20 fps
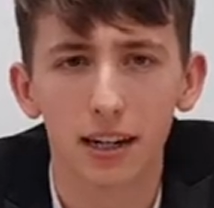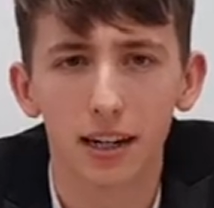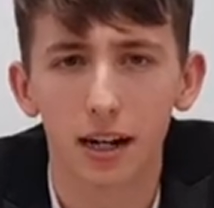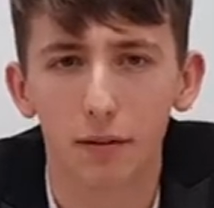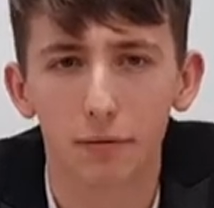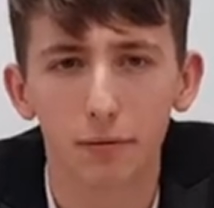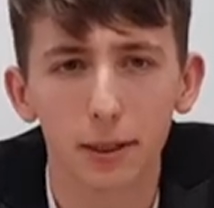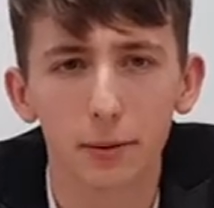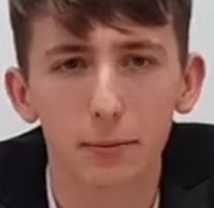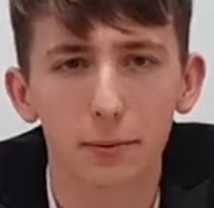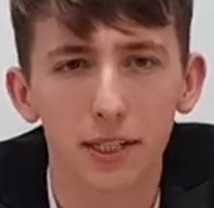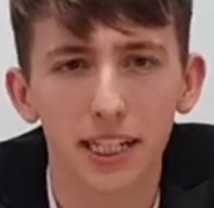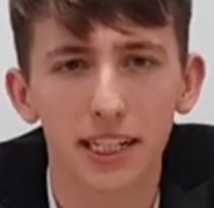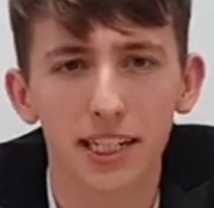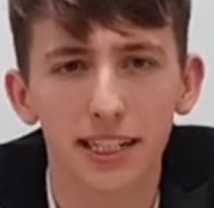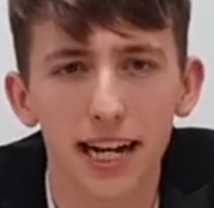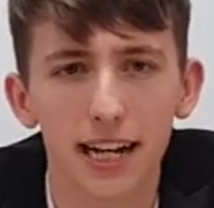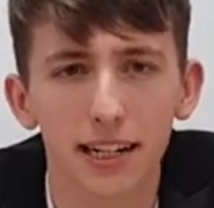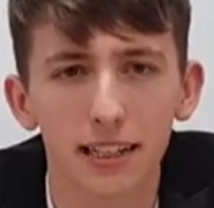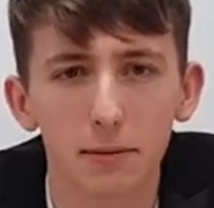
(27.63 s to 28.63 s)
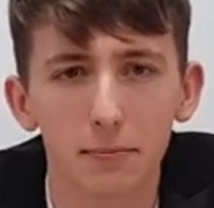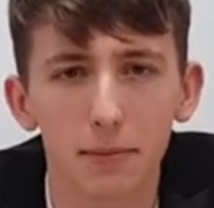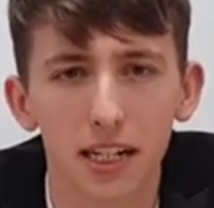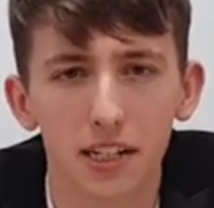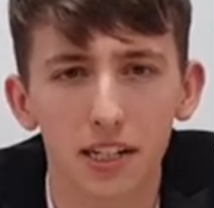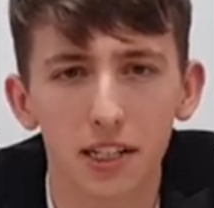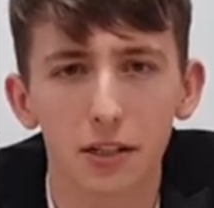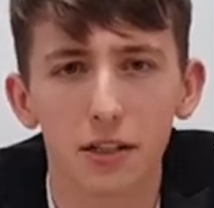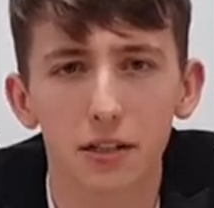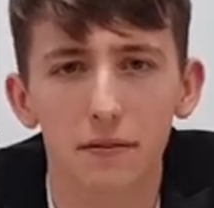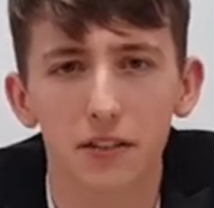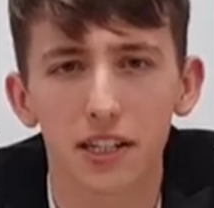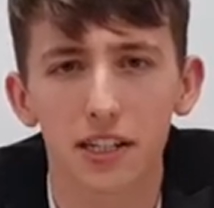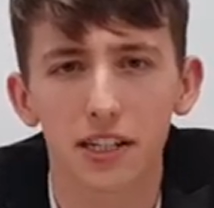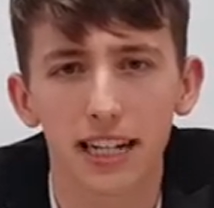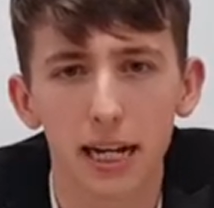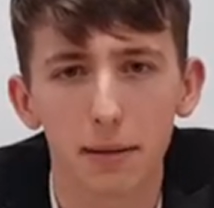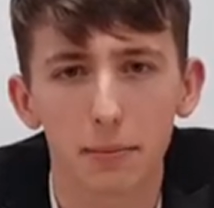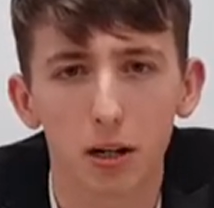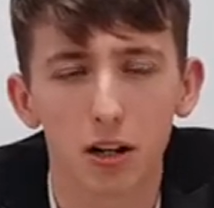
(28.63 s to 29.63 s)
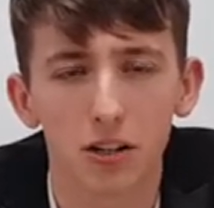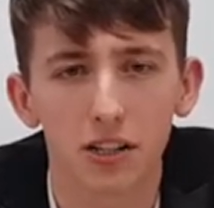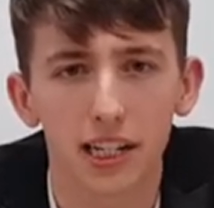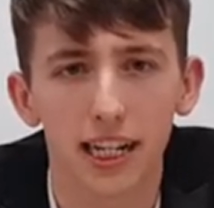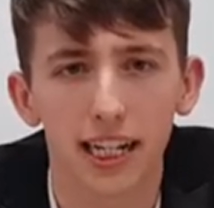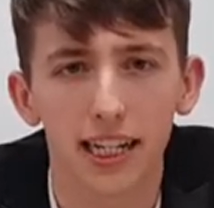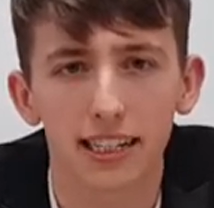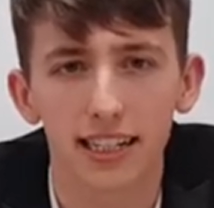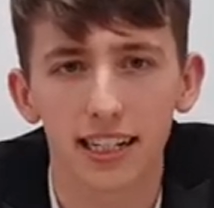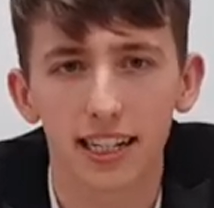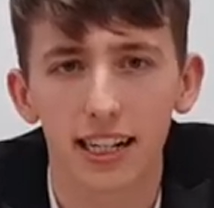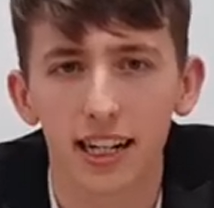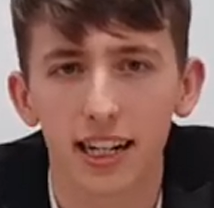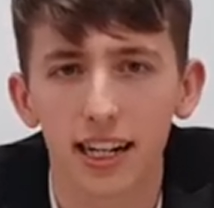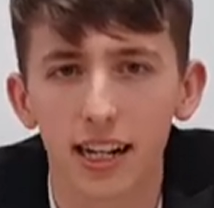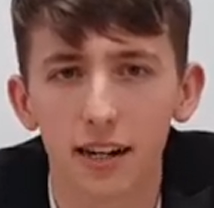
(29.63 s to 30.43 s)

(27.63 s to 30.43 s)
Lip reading: A frequency standard makes use of a stable oscillator.